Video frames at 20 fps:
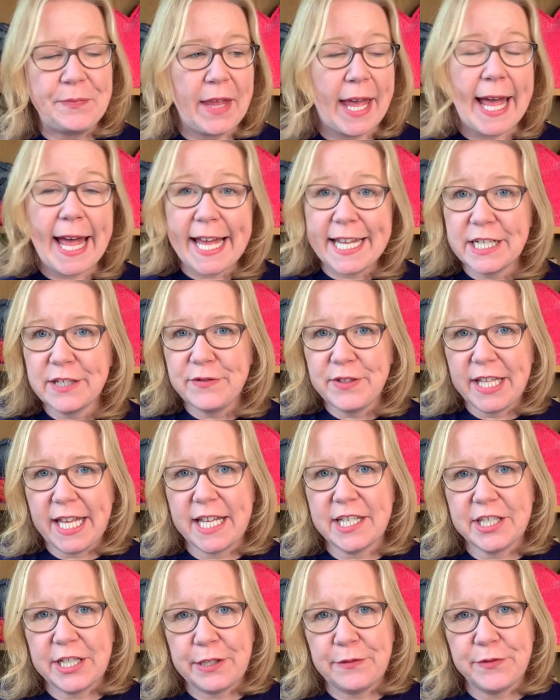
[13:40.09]
and for the
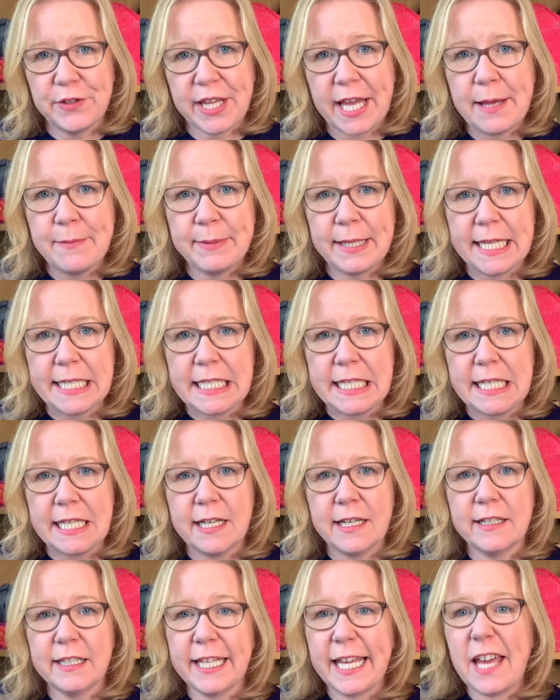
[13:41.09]
edging for that blanket,
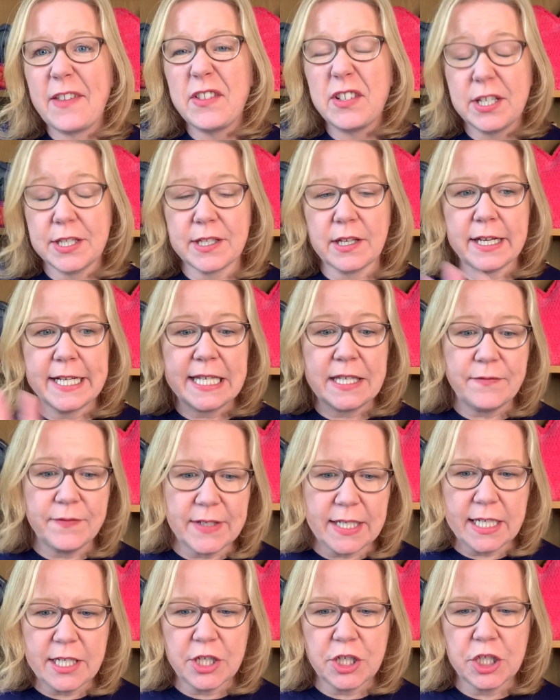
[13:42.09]
and get the designs
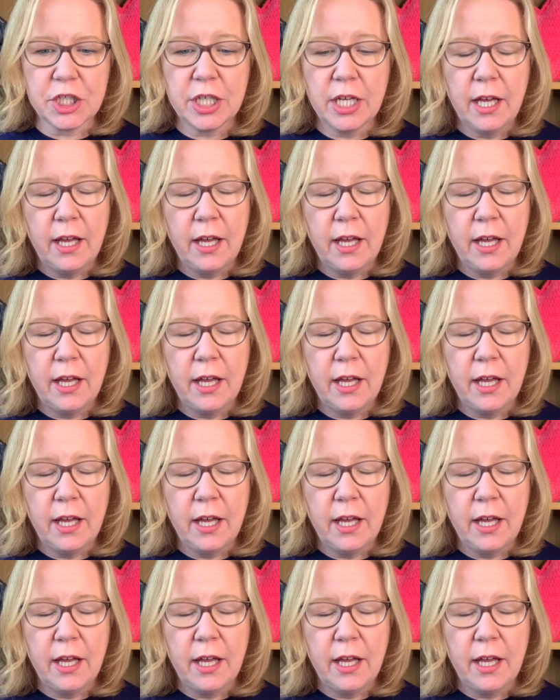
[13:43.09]
finished.